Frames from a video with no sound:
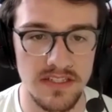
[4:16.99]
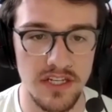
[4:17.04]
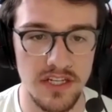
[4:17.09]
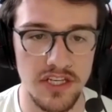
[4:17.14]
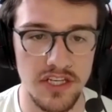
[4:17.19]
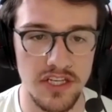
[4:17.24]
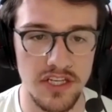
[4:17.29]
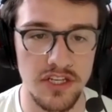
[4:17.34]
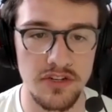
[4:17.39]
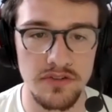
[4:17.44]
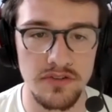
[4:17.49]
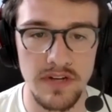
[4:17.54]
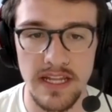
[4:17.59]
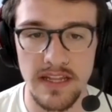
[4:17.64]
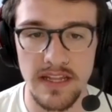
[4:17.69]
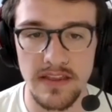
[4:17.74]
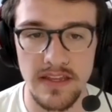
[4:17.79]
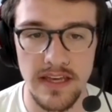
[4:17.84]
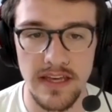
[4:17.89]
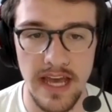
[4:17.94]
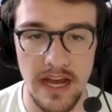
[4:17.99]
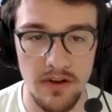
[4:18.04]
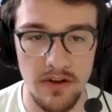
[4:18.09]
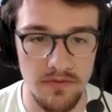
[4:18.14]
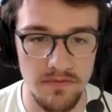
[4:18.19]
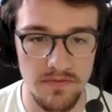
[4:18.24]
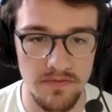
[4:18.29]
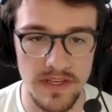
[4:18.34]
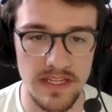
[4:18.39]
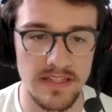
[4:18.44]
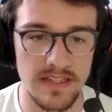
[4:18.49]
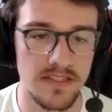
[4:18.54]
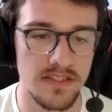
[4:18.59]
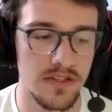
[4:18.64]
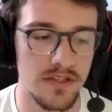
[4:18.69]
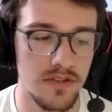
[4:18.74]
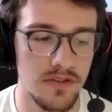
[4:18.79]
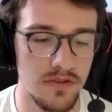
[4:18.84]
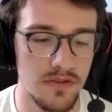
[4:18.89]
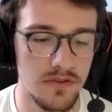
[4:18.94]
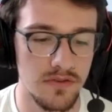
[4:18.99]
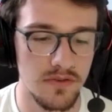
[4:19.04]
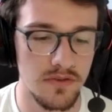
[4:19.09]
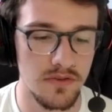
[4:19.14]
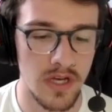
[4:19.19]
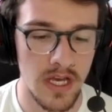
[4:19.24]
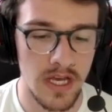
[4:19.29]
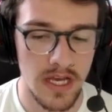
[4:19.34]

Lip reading: to curate the outfits, to